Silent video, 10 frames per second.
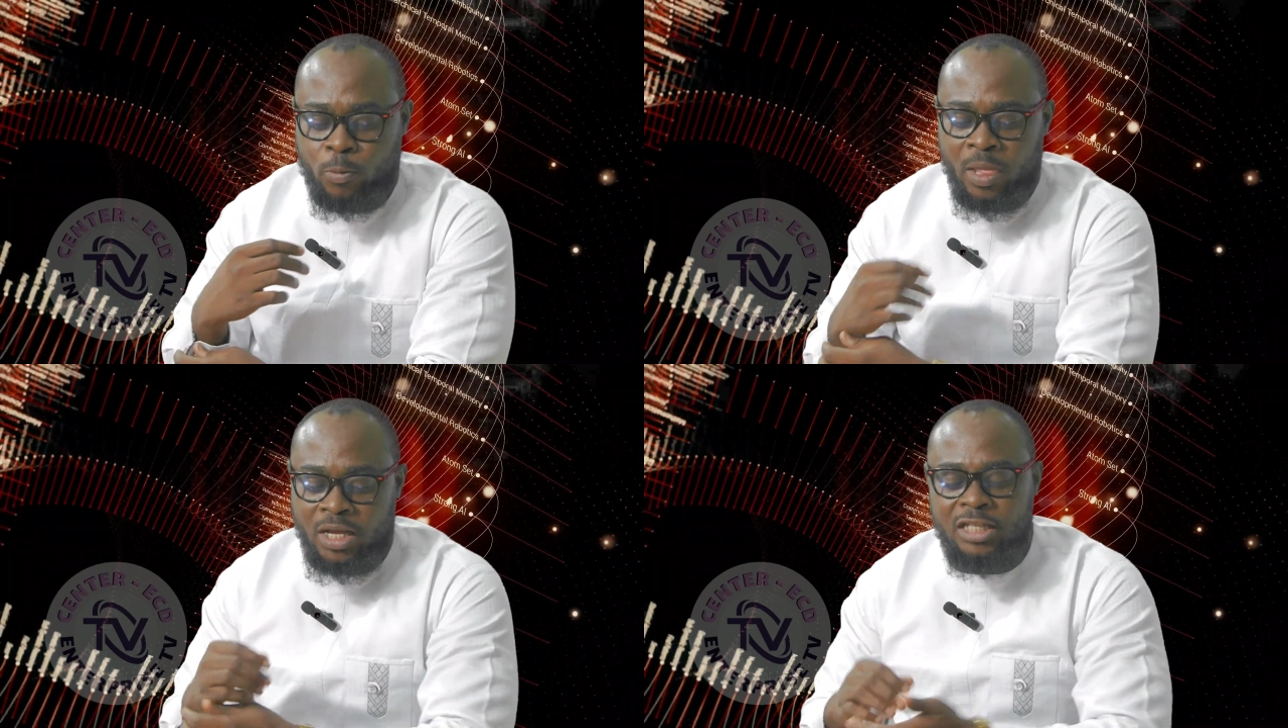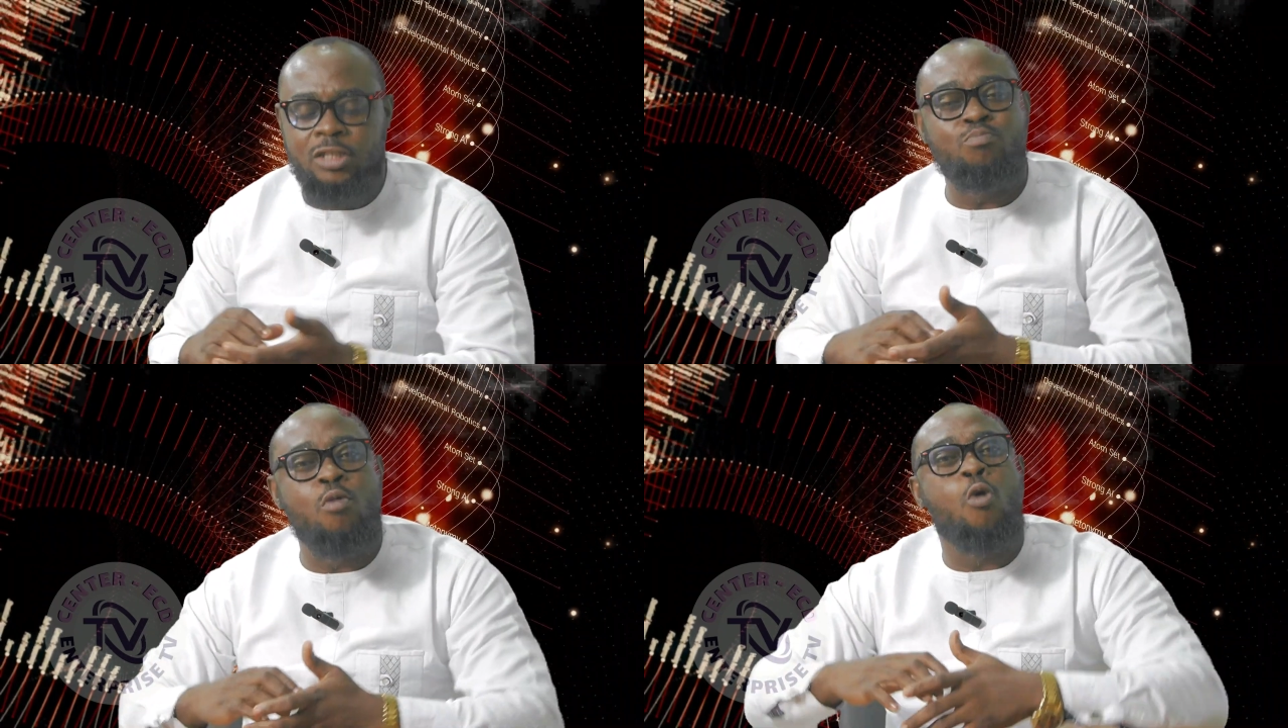So
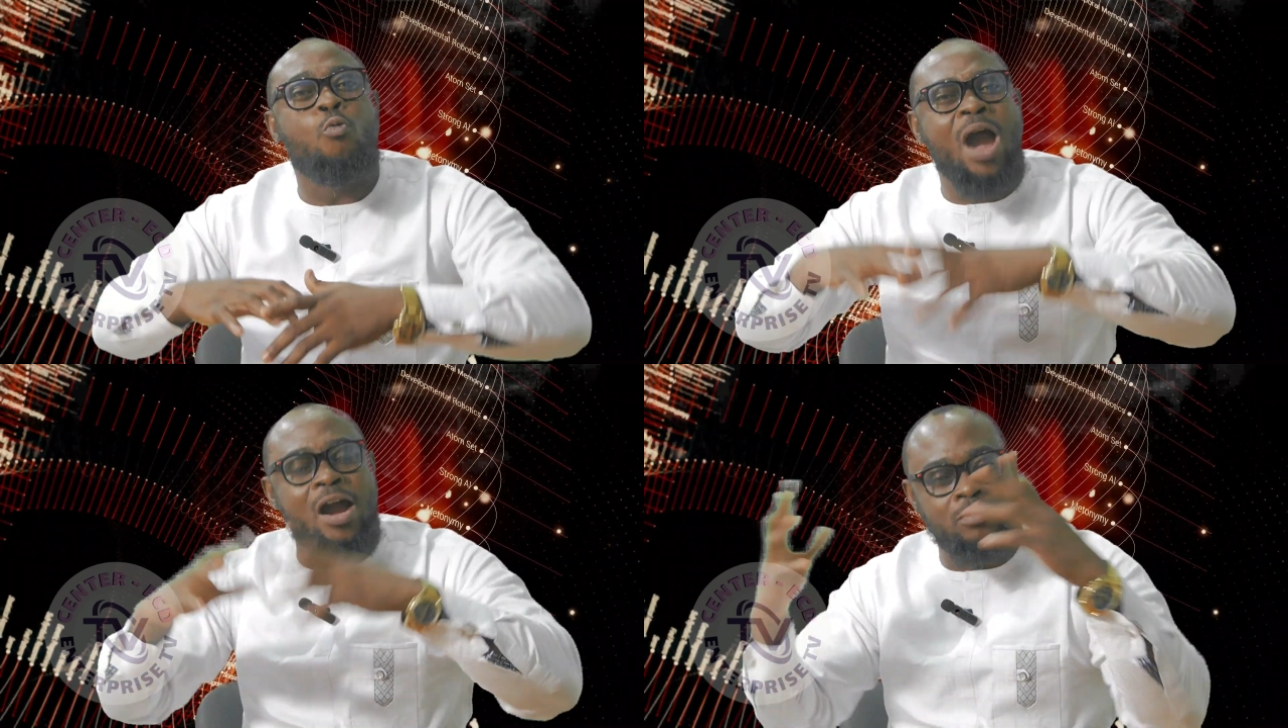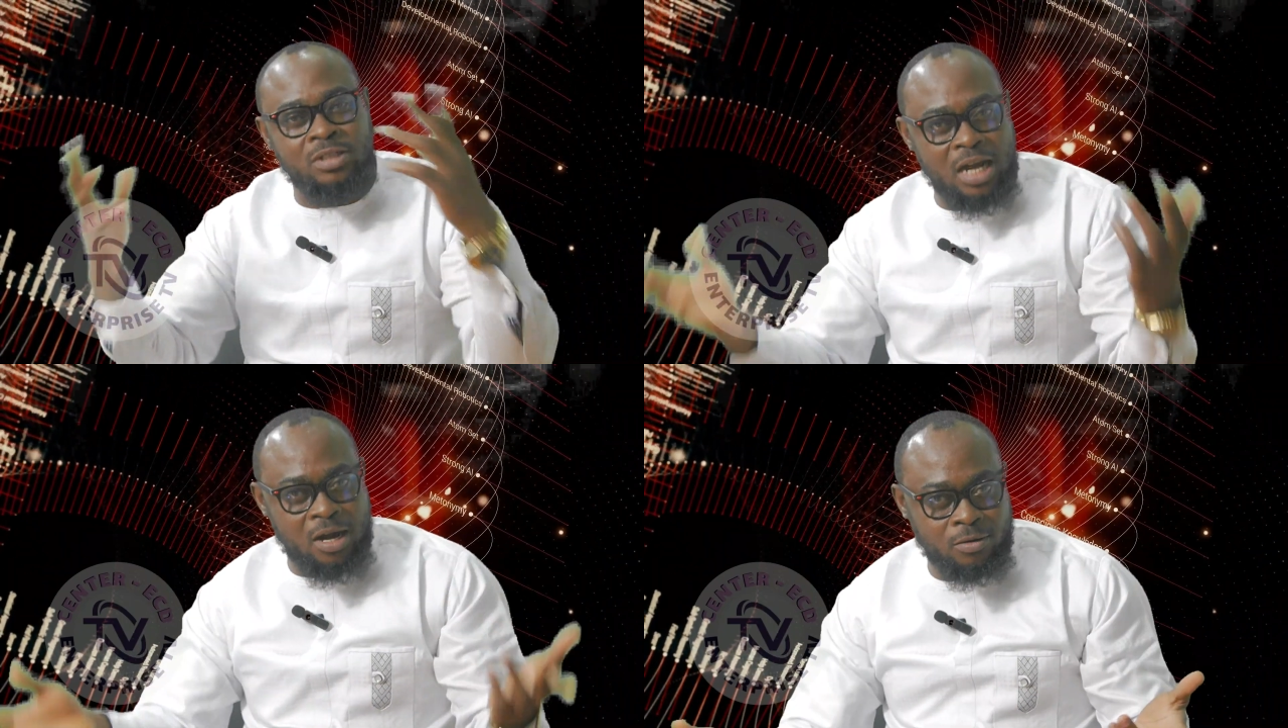it's more
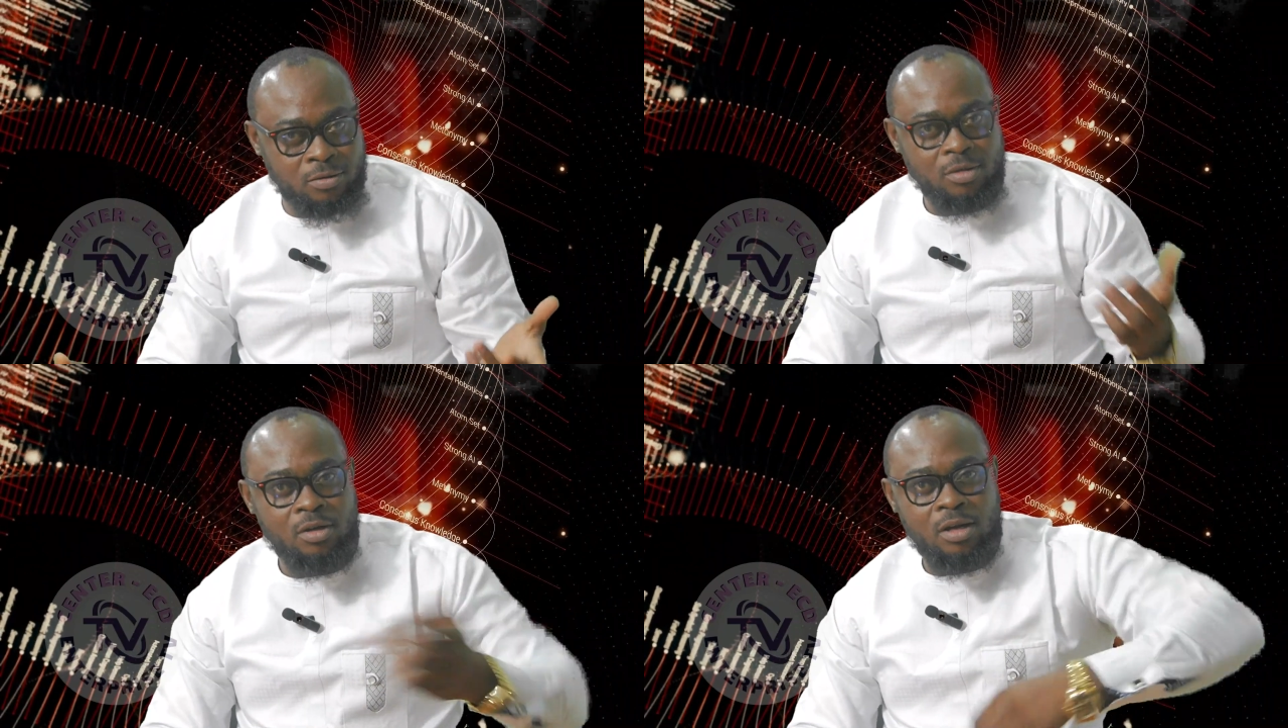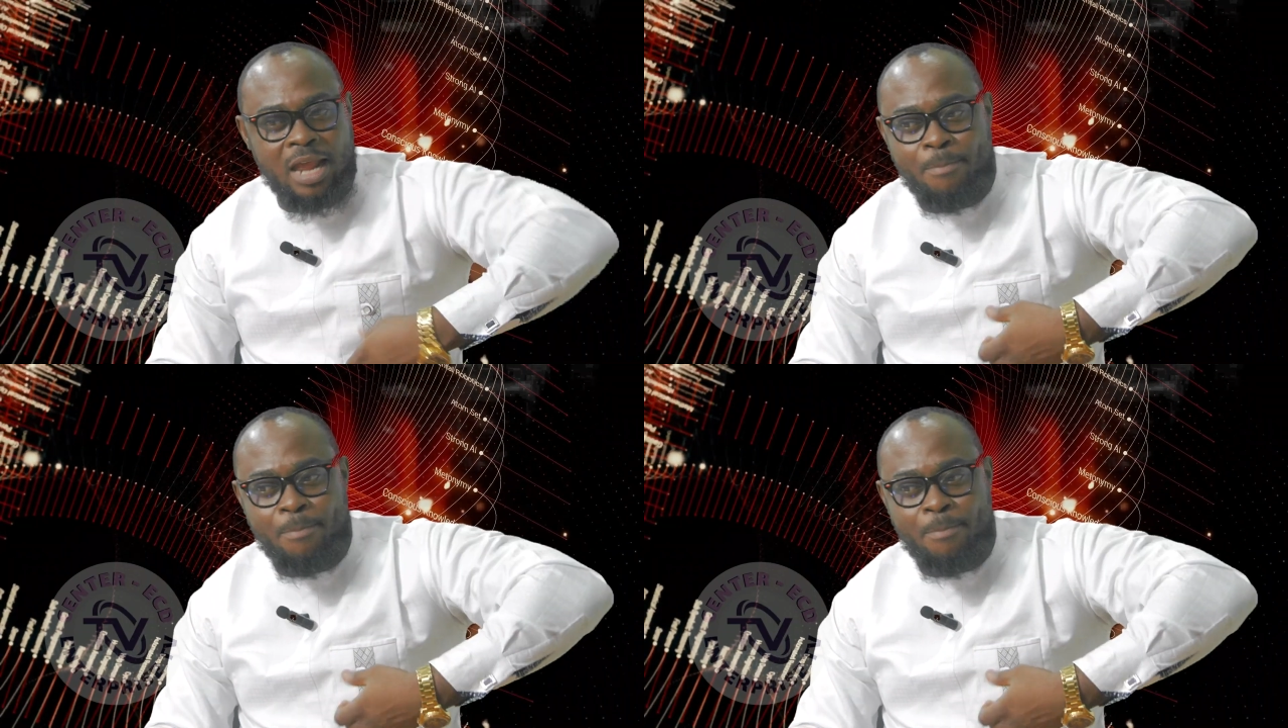wild now.